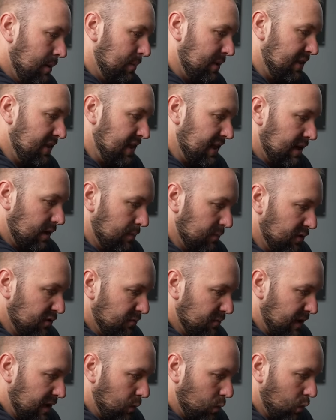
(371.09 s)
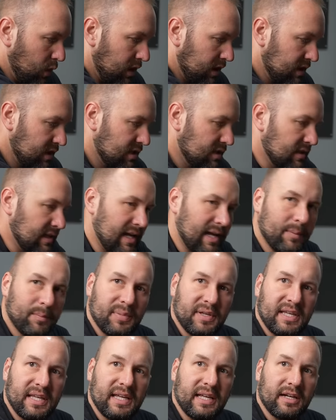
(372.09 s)
but then I'll move my work
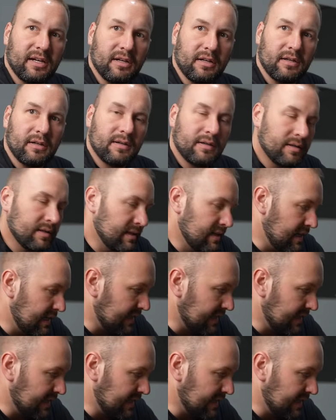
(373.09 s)
clamp here